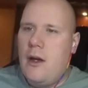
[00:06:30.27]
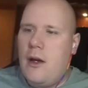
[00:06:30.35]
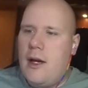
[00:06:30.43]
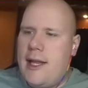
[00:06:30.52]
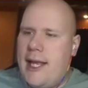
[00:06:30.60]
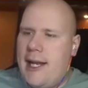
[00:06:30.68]

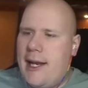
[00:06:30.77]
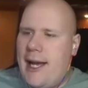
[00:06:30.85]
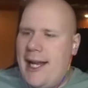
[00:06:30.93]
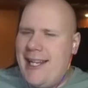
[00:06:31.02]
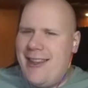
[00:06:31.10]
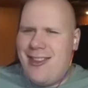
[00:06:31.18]
And then
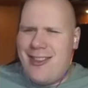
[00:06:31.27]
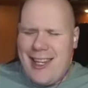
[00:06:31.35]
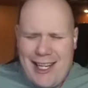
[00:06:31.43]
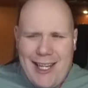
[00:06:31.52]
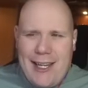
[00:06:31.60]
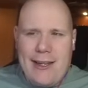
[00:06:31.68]
I
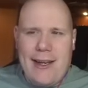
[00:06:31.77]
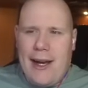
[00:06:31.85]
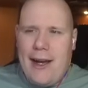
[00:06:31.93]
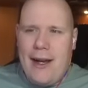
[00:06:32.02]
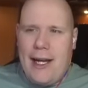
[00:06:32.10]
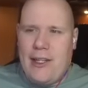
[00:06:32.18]
think
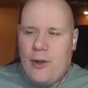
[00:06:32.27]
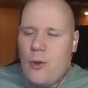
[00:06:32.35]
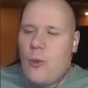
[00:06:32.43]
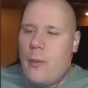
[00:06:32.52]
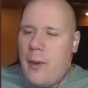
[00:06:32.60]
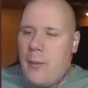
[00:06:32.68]
I
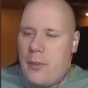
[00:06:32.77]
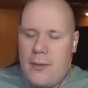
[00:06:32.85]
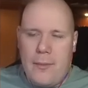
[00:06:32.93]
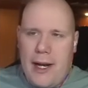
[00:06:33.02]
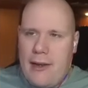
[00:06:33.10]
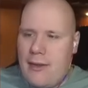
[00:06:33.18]
don't
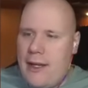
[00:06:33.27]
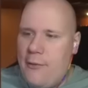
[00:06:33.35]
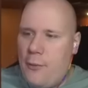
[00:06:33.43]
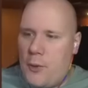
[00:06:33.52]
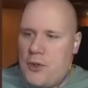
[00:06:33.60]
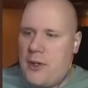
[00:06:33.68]
remember, but I think
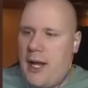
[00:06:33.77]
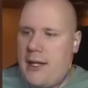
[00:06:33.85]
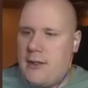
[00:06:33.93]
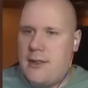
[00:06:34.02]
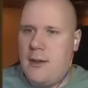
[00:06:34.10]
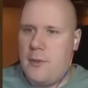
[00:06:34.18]
Fortune
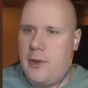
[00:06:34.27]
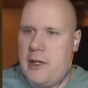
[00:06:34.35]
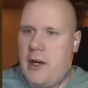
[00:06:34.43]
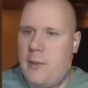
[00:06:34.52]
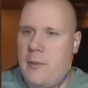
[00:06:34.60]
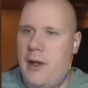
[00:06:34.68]
had a submarine
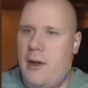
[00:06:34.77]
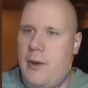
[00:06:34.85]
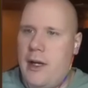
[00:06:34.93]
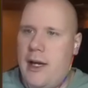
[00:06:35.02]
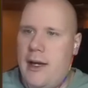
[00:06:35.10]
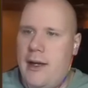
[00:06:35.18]
coming my
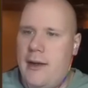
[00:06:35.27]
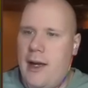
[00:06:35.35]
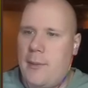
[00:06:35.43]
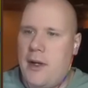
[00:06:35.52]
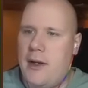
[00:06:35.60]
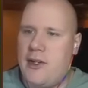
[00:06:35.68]
way.
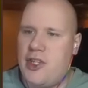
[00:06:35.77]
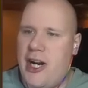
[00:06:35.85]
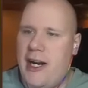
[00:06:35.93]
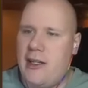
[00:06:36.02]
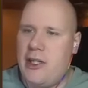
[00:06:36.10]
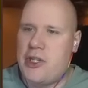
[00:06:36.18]
I, am not
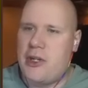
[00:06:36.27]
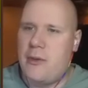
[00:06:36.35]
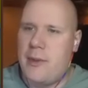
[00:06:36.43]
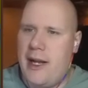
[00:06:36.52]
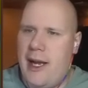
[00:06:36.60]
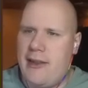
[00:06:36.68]
entirely
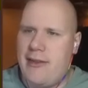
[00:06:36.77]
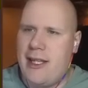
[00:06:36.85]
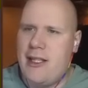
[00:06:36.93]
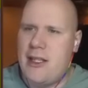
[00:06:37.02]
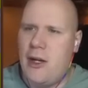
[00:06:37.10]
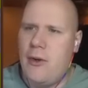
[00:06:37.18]
sure, but I, I,
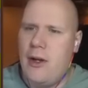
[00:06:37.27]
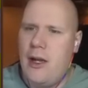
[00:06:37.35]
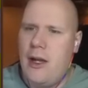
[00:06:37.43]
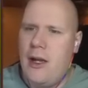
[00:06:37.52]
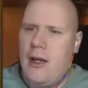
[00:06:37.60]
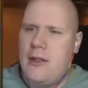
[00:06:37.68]
think so.
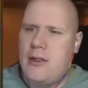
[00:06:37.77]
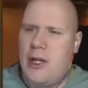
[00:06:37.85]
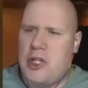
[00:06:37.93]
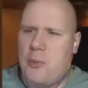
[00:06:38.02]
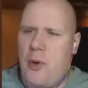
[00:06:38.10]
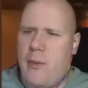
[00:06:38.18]
So
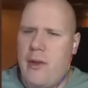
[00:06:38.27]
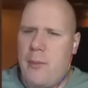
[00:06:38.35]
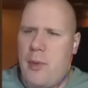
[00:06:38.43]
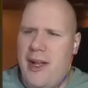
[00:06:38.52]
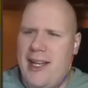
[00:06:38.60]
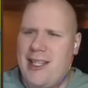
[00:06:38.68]
I should probably
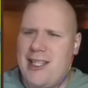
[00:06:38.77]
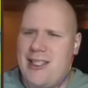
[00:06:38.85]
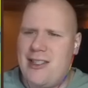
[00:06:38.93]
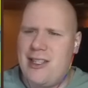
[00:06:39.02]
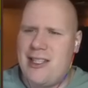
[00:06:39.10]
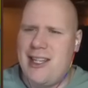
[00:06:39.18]
play
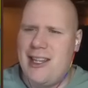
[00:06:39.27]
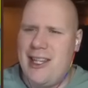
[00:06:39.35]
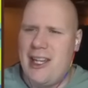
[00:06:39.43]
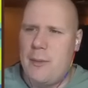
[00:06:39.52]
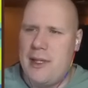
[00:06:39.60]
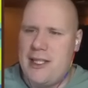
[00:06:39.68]
this just a
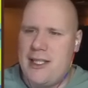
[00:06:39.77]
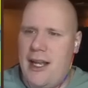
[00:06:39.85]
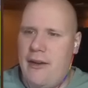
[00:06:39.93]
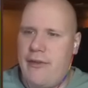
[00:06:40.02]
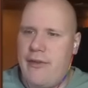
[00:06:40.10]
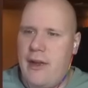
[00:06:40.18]
little bit
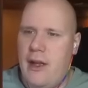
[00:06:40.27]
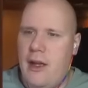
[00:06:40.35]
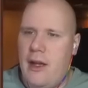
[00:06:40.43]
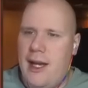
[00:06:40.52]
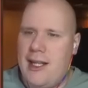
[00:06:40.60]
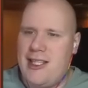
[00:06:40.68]
safe
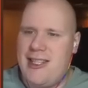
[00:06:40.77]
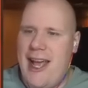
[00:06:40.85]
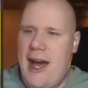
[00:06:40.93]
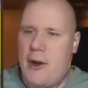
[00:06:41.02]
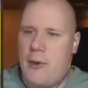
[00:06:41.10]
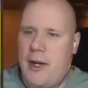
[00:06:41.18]
and stay
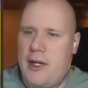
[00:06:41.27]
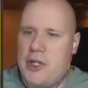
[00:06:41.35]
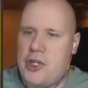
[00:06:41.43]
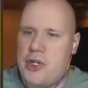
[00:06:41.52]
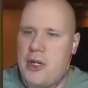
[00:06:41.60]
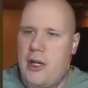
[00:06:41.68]
out of
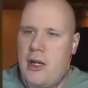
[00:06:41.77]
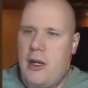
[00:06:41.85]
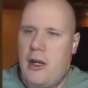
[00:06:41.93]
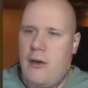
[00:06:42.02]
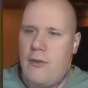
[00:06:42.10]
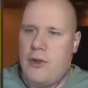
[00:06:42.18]
range
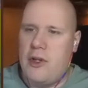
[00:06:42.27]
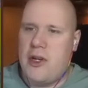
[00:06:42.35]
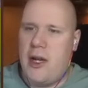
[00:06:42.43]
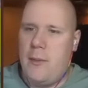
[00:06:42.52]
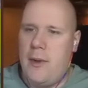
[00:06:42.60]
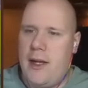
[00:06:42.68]
for the
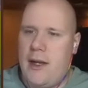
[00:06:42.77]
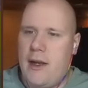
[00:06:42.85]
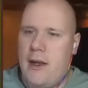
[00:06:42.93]
time being.